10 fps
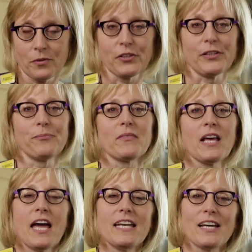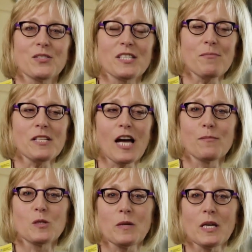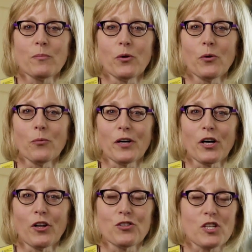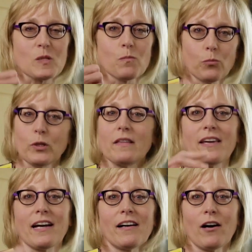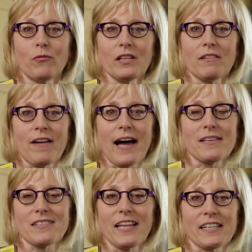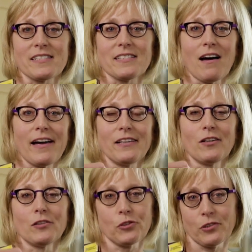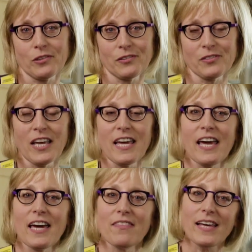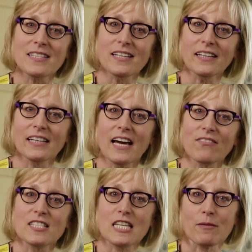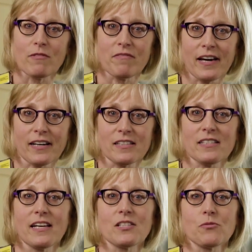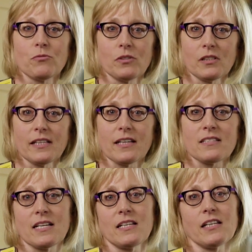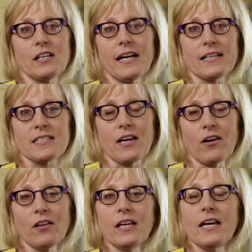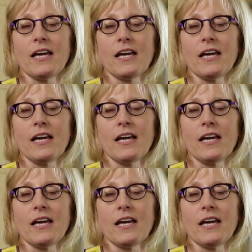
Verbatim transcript: Good. Now, sometimes people will just breathe the air out really fast, like a sigh, you know. And that's not going to have the same effect as really extending your exhale,